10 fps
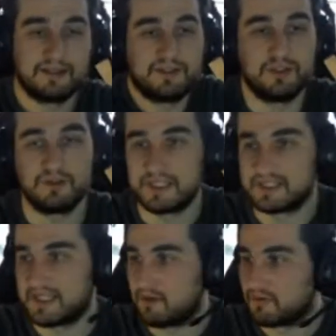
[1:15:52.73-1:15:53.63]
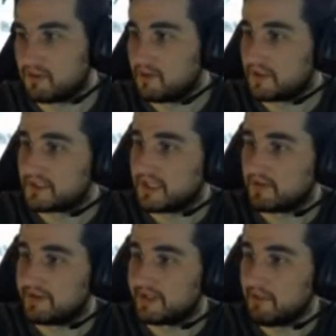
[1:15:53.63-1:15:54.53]
You test out the
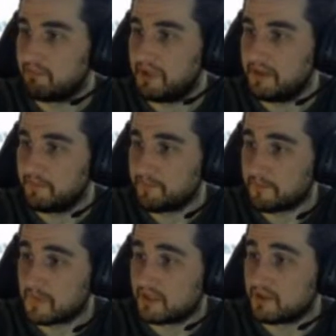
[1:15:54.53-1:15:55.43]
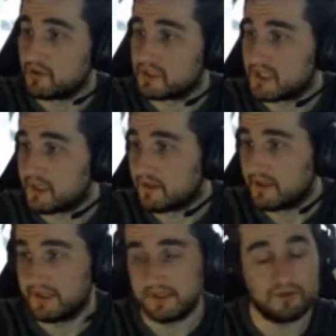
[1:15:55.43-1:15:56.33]
gameplay and you decide,
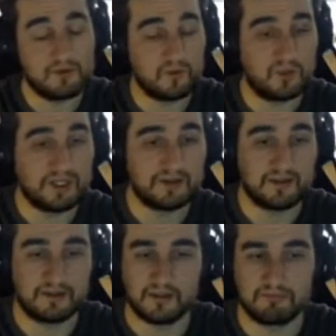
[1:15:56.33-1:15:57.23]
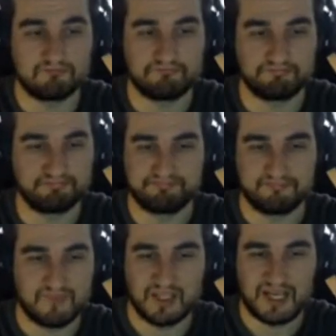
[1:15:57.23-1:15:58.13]
hey, you know what,
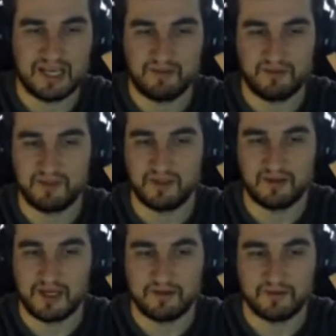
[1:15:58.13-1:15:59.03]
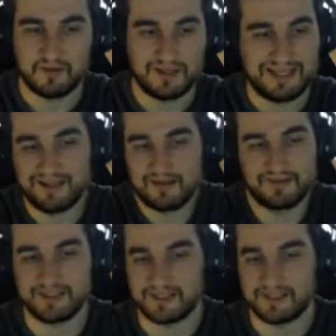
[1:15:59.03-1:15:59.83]
I don't think like the